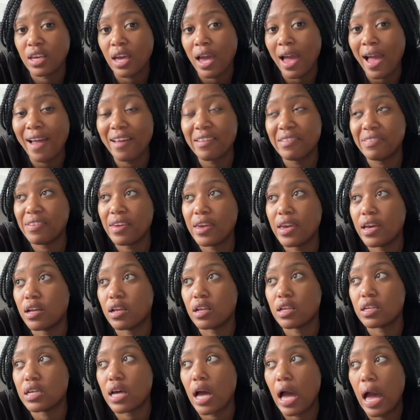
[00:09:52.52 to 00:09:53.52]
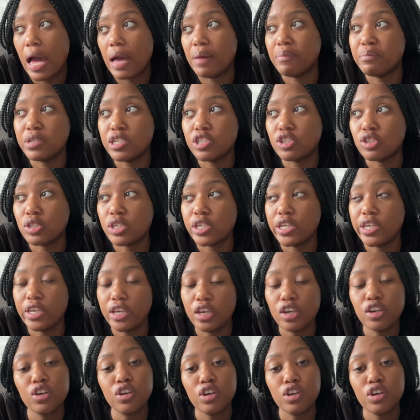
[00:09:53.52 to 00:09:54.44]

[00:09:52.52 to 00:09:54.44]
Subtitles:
I fail, I'm literally